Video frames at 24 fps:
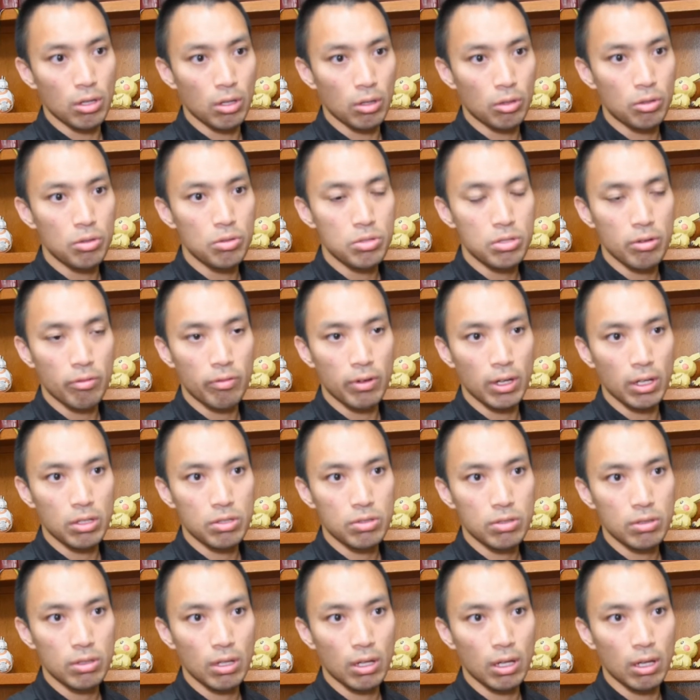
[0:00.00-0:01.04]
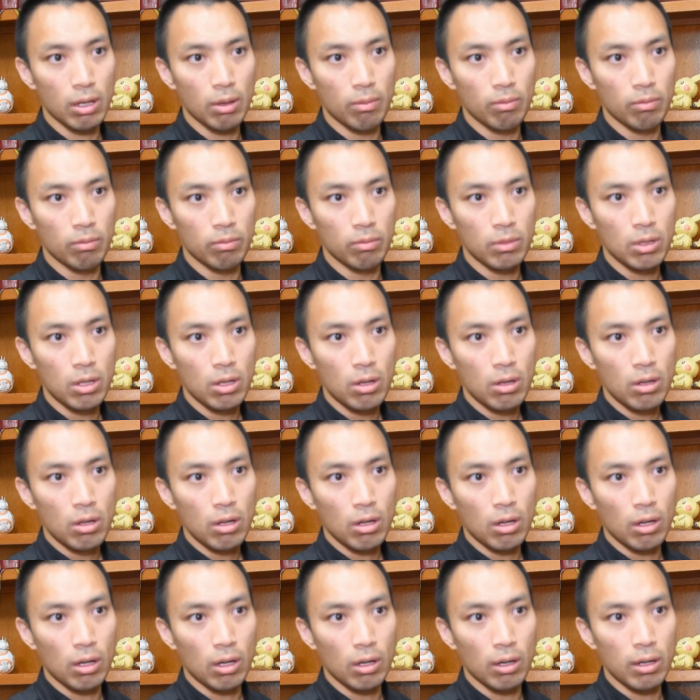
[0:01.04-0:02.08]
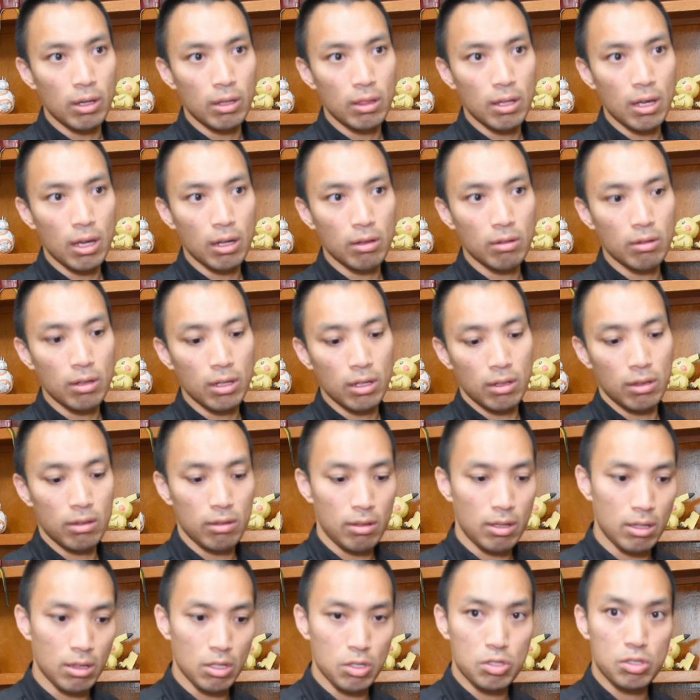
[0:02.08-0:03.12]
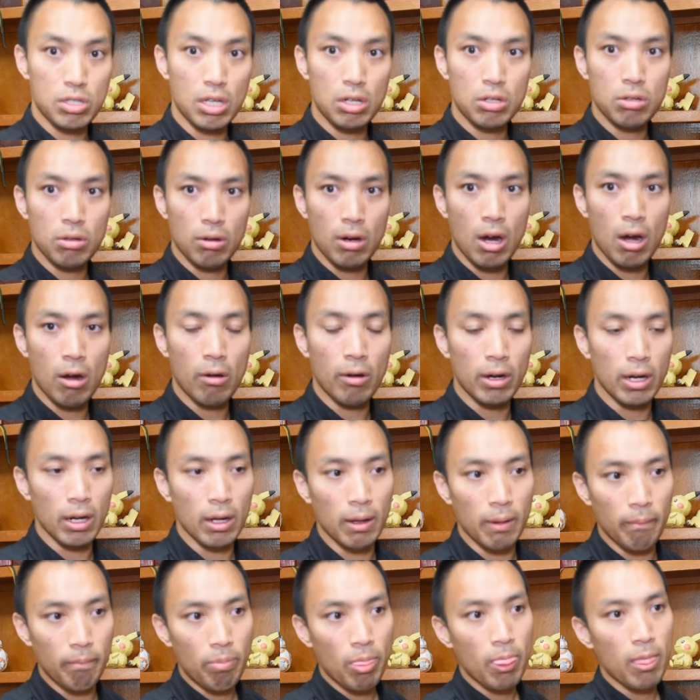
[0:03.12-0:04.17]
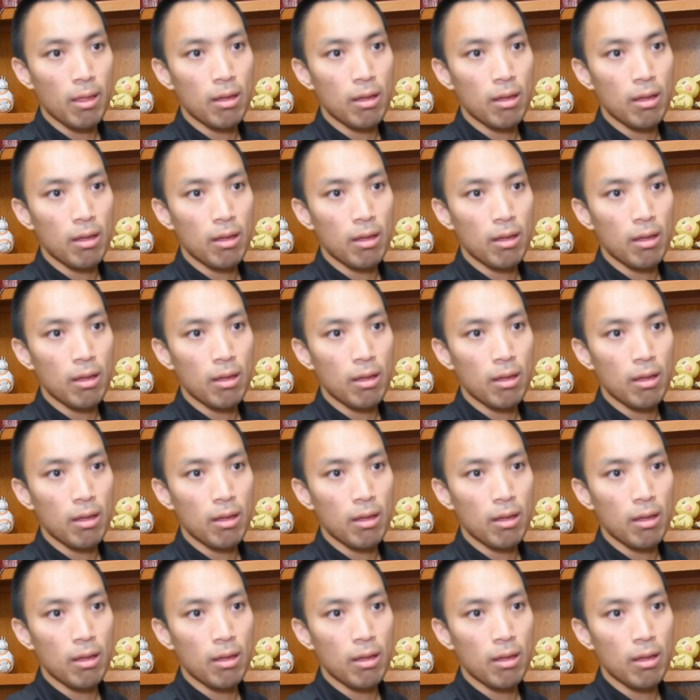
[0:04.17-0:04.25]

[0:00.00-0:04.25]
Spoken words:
crucifix in the center area,